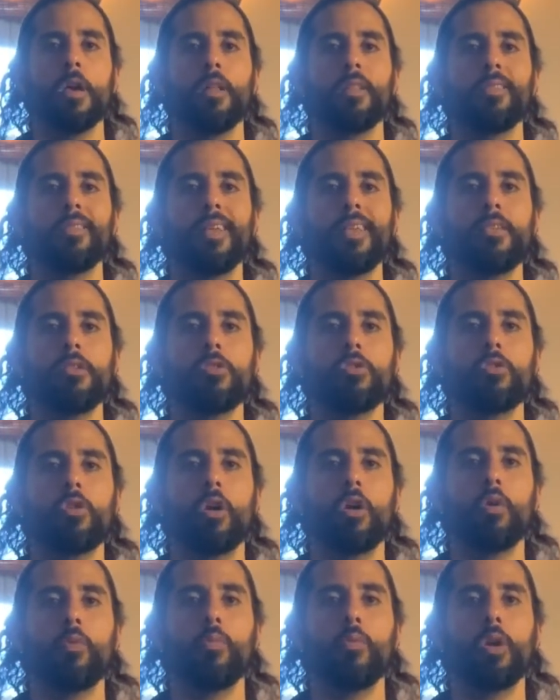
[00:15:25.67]
Let's
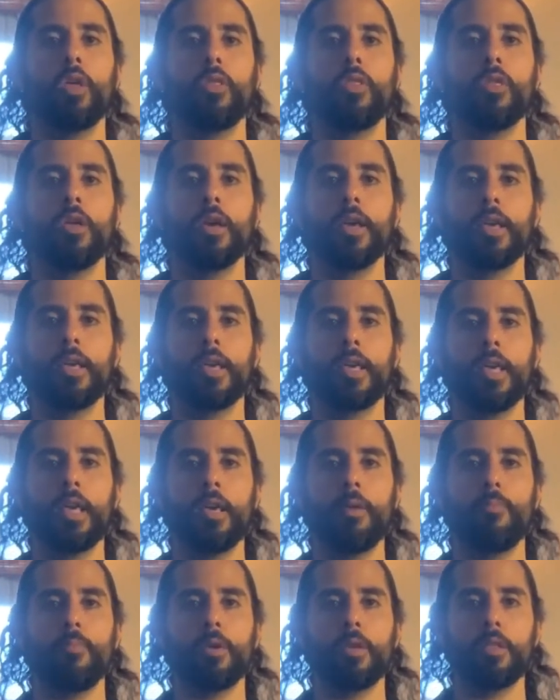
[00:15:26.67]
start with
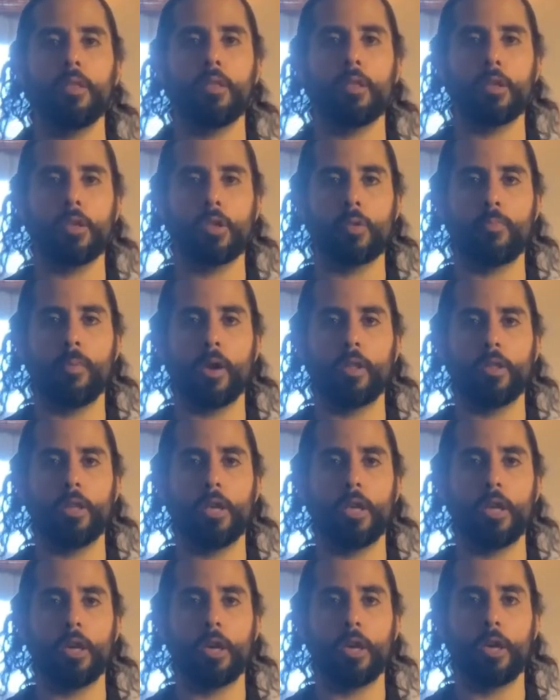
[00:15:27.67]
keeping the
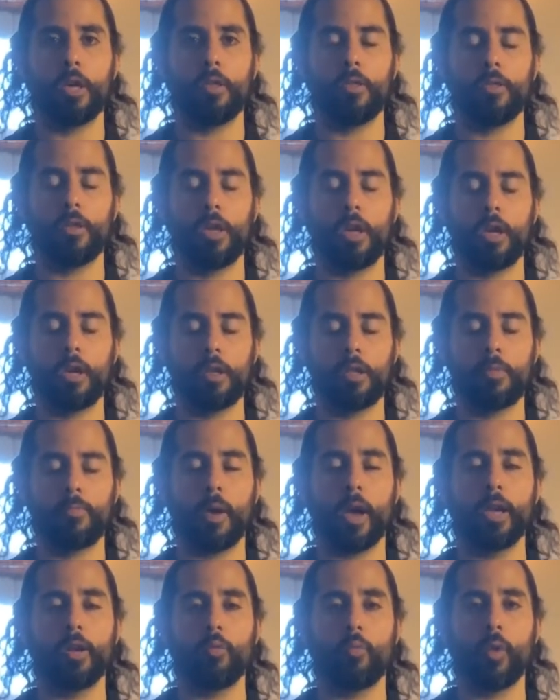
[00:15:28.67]

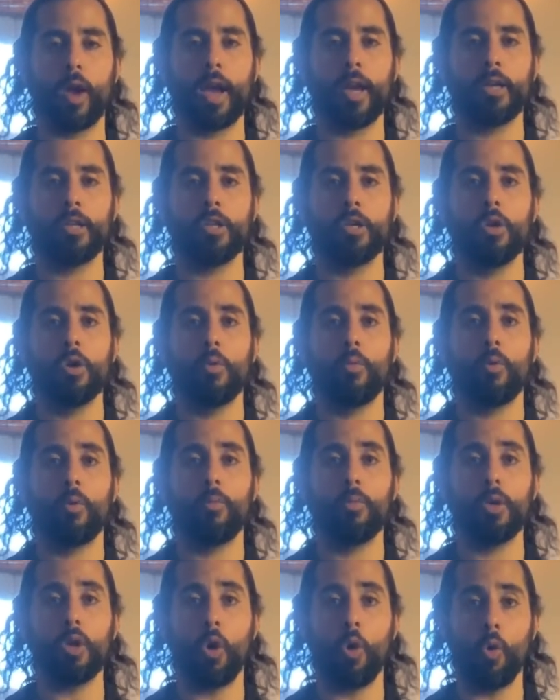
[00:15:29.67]
spine erect while
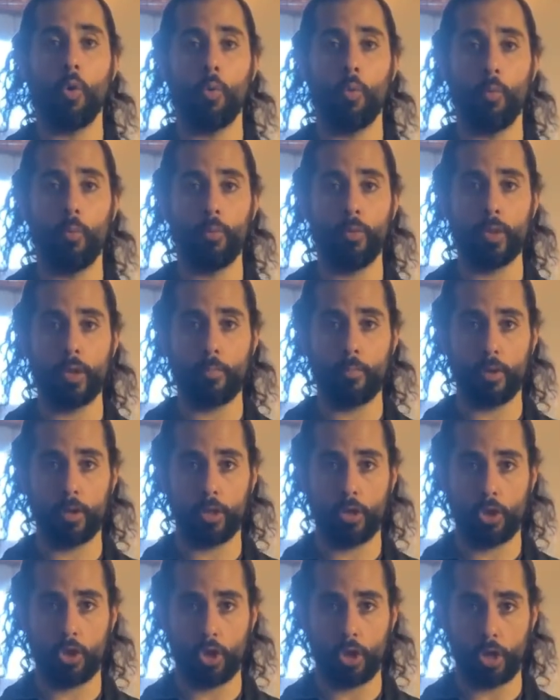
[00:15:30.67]
we only bring
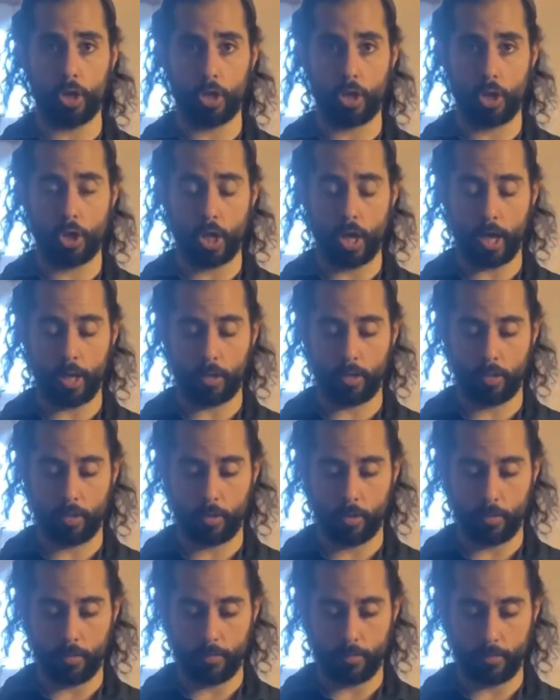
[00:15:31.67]
the chin to the chest.
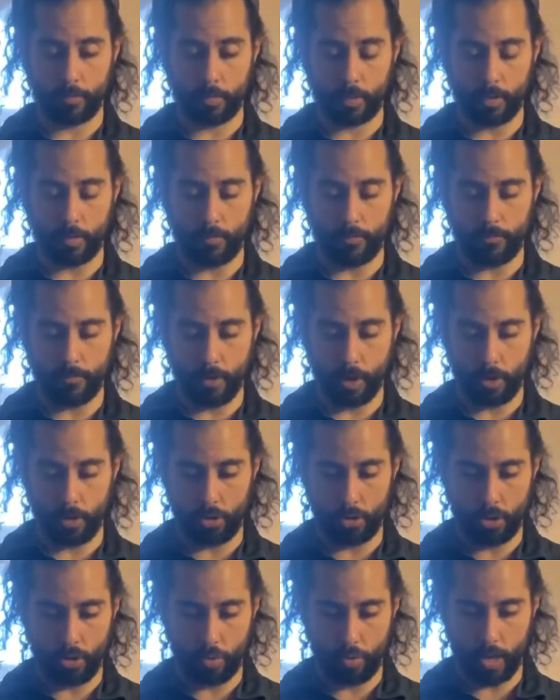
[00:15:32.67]
As far
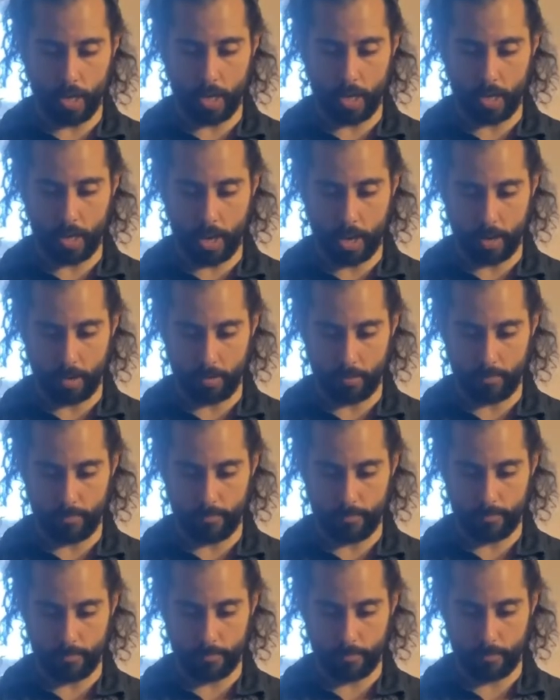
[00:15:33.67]
as you can down,
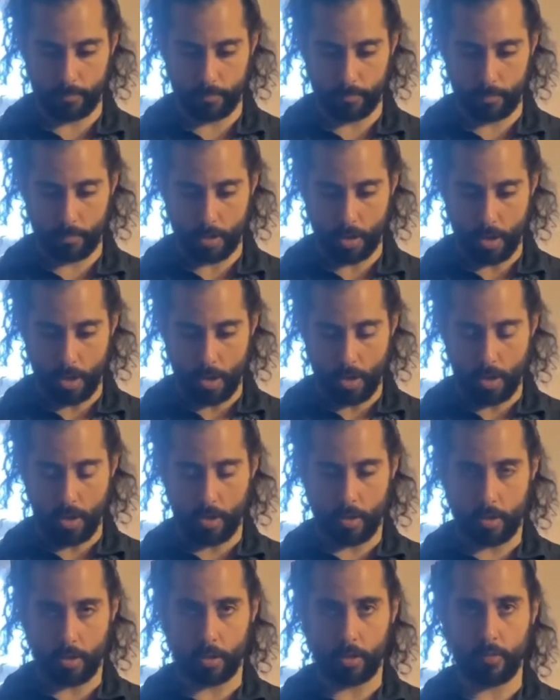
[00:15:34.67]

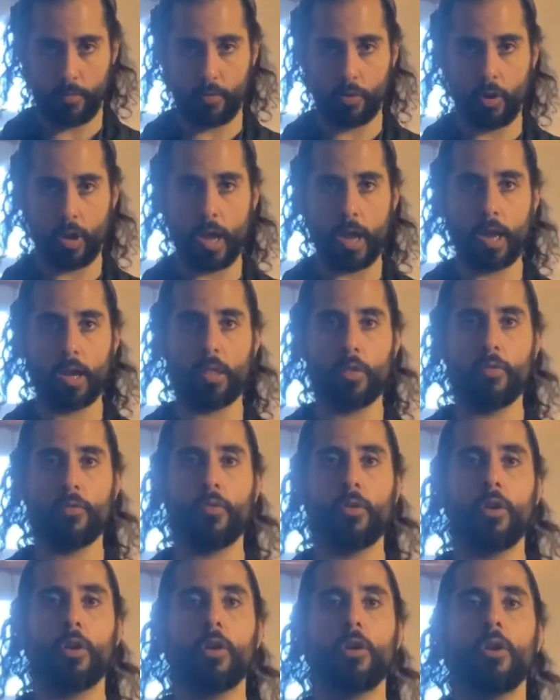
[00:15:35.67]
and you lift your head as
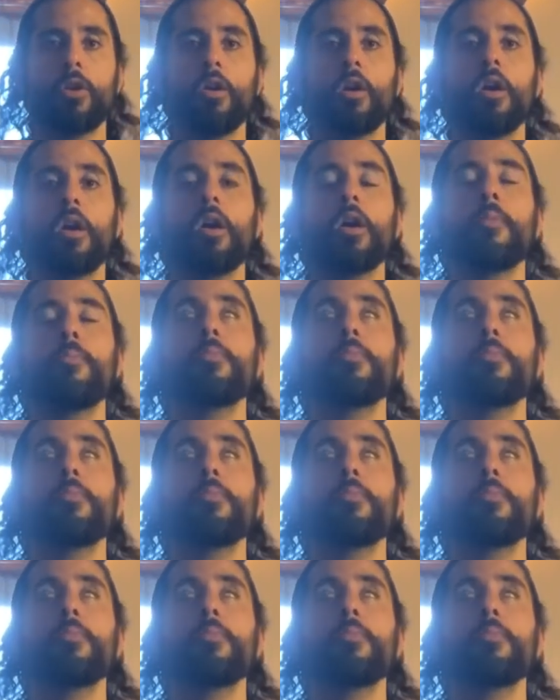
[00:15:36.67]
far up